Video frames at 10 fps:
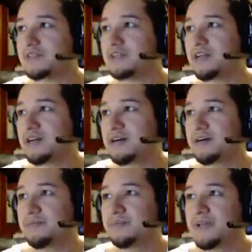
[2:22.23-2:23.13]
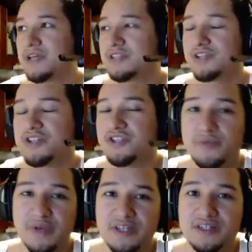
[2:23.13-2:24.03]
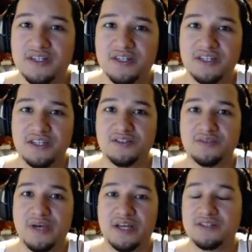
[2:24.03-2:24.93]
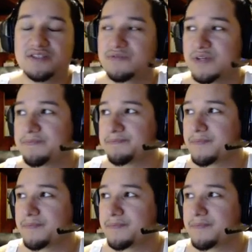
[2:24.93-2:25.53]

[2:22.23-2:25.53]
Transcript: As long as you can make guild battles, right?